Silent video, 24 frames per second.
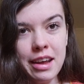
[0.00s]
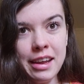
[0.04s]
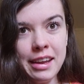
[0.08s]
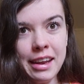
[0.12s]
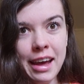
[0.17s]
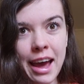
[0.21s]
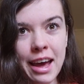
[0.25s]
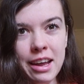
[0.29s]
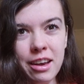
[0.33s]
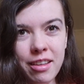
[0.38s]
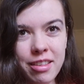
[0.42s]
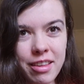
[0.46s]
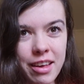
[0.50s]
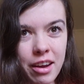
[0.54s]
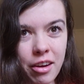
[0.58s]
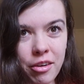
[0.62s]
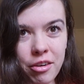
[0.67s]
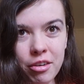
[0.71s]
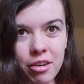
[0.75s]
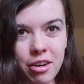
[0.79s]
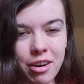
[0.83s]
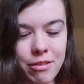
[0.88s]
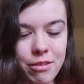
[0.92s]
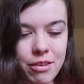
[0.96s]
and I decided
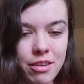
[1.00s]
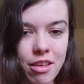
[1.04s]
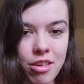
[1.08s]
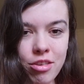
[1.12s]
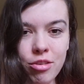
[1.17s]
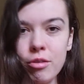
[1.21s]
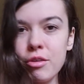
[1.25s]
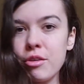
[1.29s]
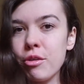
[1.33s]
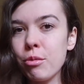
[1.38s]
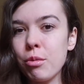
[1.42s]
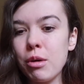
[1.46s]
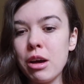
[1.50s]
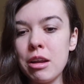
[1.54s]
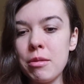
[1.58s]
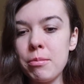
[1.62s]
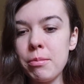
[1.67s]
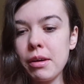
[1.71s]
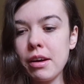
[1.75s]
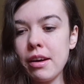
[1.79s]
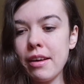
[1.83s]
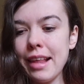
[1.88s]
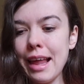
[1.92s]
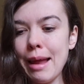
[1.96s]
to go for the shorter one
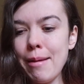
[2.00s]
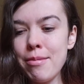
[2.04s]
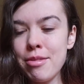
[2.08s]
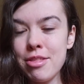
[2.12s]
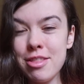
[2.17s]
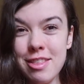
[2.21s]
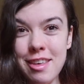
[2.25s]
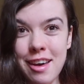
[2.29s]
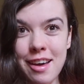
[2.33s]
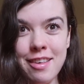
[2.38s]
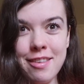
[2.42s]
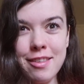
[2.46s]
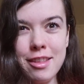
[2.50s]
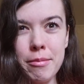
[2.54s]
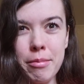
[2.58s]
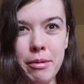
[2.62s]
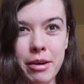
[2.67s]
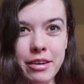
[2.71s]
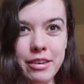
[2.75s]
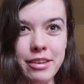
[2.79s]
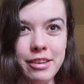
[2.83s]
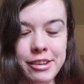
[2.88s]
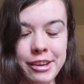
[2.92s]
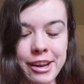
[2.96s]
because I'm just
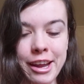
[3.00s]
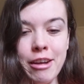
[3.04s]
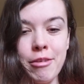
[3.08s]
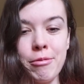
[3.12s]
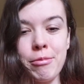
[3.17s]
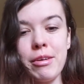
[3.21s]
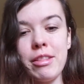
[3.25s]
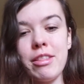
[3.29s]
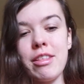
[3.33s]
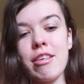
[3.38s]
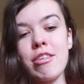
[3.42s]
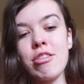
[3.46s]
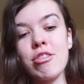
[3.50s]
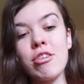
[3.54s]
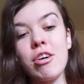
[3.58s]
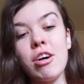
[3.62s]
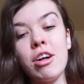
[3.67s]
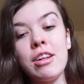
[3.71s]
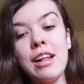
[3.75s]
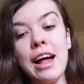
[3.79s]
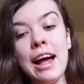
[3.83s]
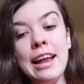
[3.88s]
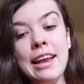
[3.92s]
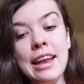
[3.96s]
about done with the
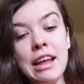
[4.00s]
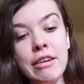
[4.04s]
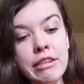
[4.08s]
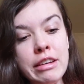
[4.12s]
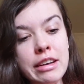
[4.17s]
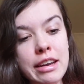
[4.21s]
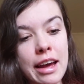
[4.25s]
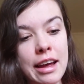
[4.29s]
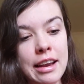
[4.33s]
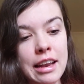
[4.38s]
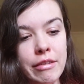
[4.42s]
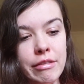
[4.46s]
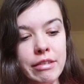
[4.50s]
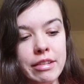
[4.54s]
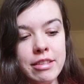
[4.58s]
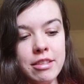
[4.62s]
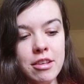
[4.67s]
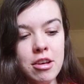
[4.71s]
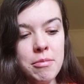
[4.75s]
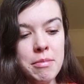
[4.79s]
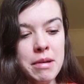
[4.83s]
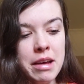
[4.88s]
shawl. I love it so